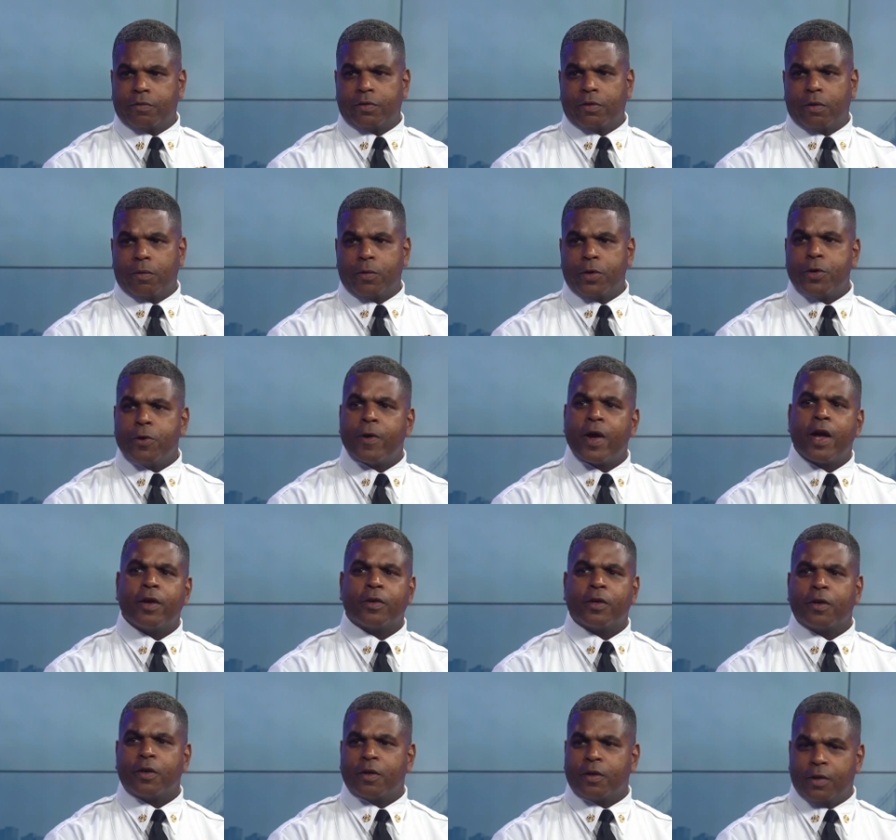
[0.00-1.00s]
So when you're
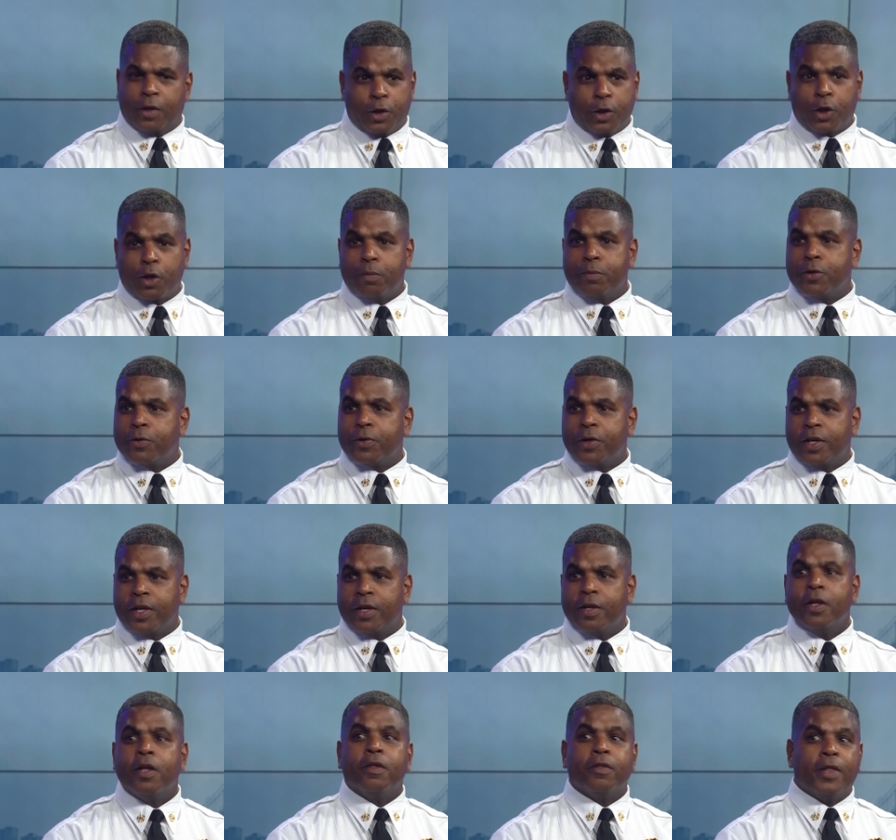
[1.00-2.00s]
out in, the
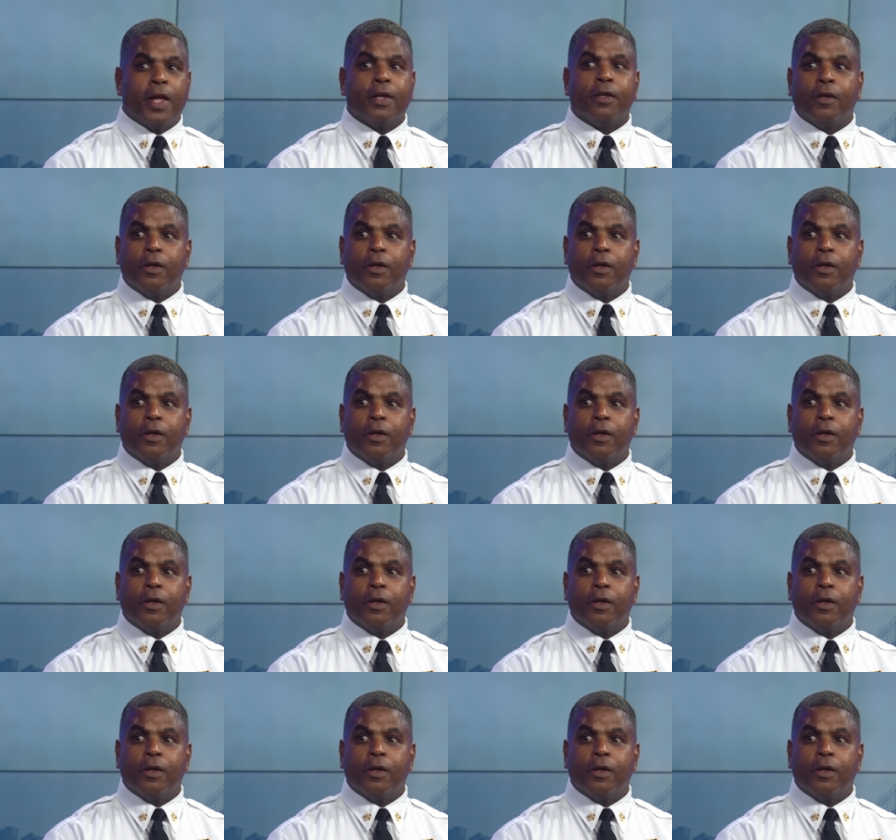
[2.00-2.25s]
community, they